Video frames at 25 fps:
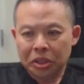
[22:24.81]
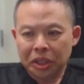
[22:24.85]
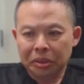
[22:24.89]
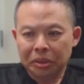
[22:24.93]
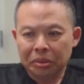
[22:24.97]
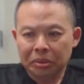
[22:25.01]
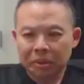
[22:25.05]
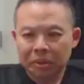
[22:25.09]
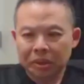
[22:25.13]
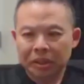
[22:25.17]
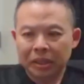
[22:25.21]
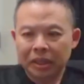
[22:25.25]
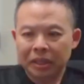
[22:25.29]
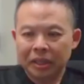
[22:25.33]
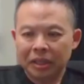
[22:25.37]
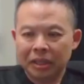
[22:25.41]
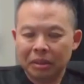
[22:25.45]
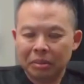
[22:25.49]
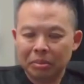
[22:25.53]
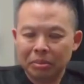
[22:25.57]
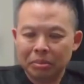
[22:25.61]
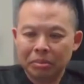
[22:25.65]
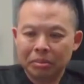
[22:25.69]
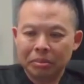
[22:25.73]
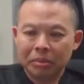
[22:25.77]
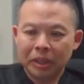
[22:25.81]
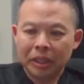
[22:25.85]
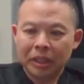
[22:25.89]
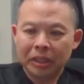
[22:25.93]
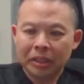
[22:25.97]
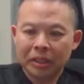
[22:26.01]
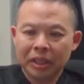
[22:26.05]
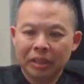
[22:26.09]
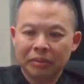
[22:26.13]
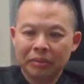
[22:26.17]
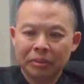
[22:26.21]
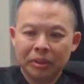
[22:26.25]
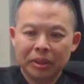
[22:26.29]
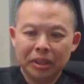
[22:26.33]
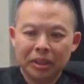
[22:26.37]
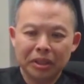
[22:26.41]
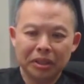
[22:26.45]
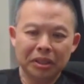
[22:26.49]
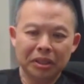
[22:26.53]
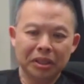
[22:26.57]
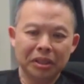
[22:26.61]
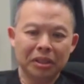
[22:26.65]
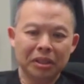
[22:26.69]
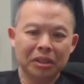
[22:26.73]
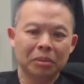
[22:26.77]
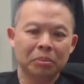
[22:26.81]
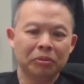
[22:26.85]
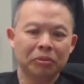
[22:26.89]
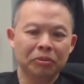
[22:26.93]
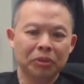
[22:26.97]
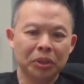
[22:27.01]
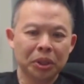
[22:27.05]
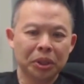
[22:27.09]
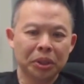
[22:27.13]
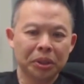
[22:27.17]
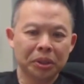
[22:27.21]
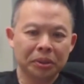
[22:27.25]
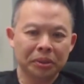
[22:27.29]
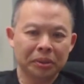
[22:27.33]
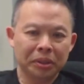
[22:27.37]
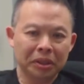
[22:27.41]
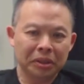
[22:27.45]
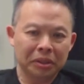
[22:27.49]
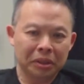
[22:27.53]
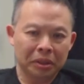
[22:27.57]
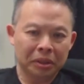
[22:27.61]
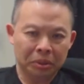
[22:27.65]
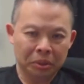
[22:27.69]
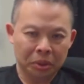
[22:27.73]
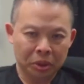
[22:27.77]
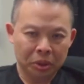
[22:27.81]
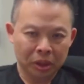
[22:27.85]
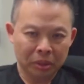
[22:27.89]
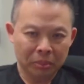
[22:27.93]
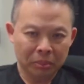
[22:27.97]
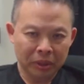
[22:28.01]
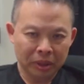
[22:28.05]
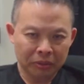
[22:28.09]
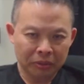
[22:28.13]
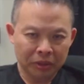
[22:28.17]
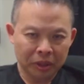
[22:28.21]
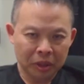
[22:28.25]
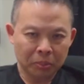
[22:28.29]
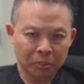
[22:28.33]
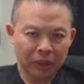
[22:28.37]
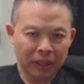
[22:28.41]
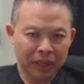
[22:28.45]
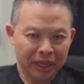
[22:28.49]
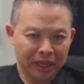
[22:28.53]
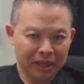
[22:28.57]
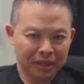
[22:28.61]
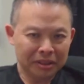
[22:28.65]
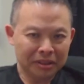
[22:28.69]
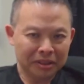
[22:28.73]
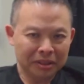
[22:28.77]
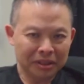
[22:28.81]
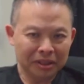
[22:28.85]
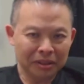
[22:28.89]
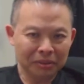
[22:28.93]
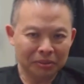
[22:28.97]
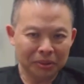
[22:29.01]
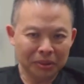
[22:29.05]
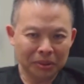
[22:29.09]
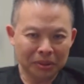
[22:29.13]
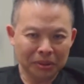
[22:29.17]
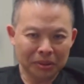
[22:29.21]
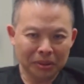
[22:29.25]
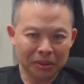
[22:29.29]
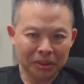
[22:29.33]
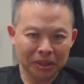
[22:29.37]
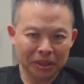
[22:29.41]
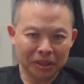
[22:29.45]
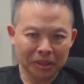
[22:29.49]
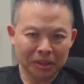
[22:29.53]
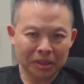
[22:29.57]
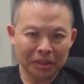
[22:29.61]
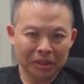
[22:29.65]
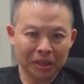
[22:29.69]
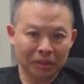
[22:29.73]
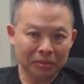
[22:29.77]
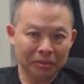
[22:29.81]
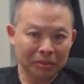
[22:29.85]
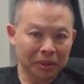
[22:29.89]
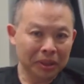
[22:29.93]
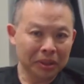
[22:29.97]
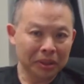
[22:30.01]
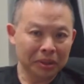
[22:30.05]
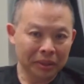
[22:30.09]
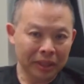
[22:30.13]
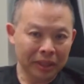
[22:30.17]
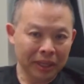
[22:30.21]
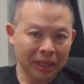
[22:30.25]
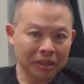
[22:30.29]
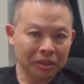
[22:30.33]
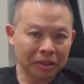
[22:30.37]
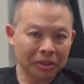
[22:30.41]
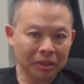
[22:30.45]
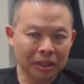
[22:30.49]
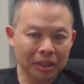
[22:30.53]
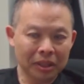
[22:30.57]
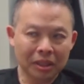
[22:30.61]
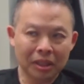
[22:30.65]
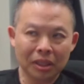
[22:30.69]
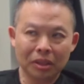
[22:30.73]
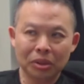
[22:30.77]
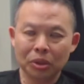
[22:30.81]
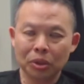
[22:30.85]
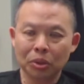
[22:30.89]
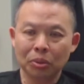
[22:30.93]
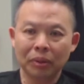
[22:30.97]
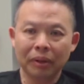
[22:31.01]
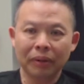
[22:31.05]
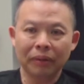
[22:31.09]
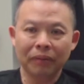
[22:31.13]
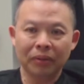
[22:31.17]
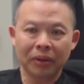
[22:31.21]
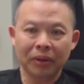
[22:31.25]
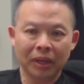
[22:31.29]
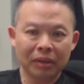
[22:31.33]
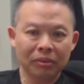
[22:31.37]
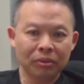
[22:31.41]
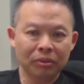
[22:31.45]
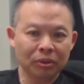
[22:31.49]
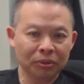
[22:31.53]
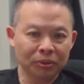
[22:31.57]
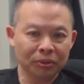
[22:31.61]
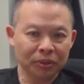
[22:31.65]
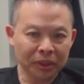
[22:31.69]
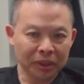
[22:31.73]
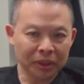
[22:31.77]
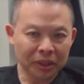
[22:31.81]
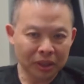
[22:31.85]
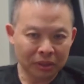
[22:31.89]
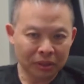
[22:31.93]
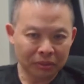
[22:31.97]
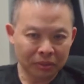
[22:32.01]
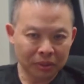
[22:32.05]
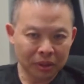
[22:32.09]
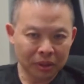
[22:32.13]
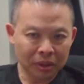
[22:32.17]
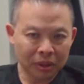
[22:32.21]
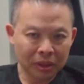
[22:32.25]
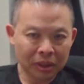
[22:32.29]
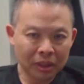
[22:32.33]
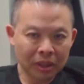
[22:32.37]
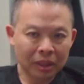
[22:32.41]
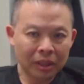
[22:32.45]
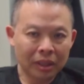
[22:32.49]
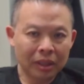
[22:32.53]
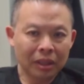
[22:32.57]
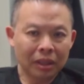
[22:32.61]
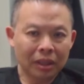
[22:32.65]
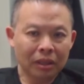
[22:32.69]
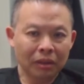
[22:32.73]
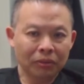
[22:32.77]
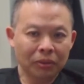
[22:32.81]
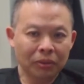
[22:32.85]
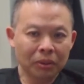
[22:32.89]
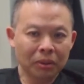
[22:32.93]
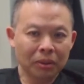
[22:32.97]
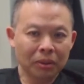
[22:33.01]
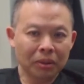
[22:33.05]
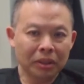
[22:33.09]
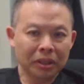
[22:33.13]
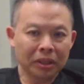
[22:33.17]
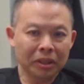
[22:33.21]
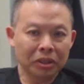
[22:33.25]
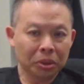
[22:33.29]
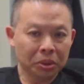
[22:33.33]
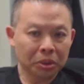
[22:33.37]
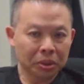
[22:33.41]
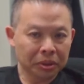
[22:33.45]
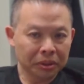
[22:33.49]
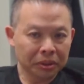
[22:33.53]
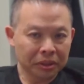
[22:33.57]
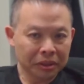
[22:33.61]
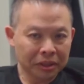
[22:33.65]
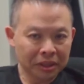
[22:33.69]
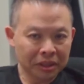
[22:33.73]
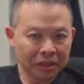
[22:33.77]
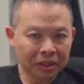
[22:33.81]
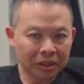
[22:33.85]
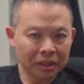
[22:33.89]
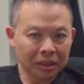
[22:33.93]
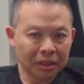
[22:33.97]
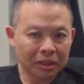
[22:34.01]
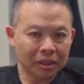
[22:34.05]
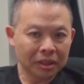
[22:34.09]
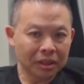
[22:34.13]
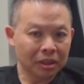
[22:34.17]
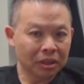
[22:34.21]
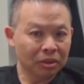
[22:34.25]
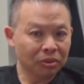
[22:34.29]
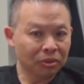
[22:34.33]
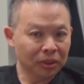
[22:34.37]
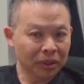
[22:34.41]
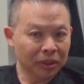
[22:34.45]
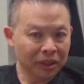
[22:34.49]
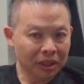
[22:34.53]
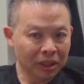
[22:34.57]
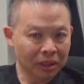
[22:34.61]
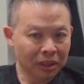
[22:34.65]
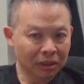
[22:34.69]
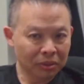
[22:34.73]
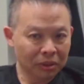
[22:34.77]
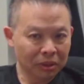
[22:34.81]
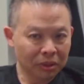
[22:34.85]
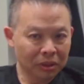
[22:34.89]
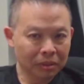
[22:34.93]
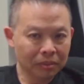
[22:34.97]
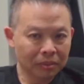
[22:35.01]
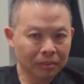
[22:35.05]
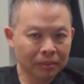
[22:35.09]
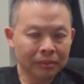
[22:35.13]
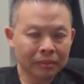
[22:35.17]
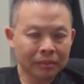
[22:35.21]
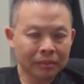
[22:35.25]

Generally, um, it's covered on the uh, provincial Ontario Drug Benefits Plan. If you're uh, covered under that, so that's under 25, you're fully covered. Yep. If you're on social assistance, it's fully covered.